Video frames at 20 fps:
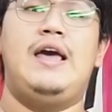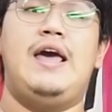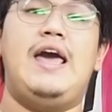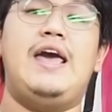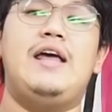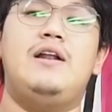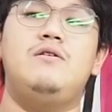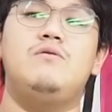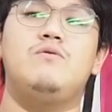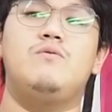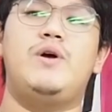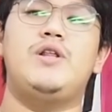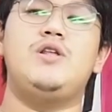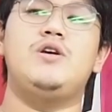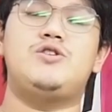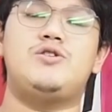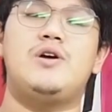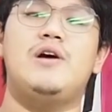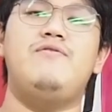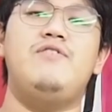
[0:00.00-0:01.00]
And when you're
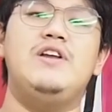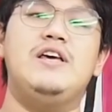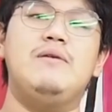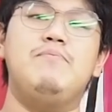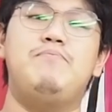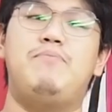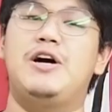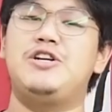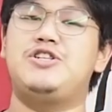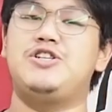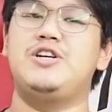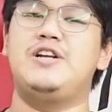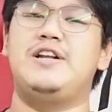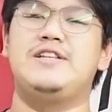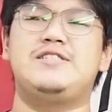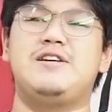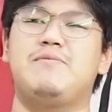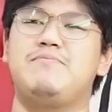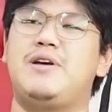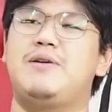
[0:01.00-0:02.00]
traveling budget,
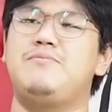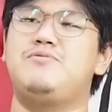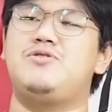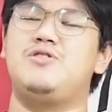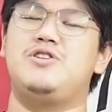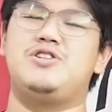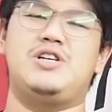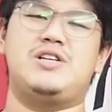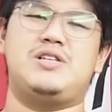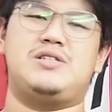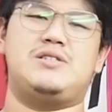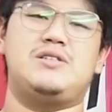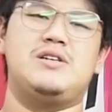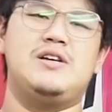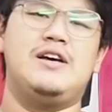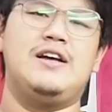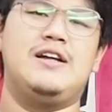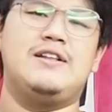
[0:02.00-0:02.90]
and sometimes you're just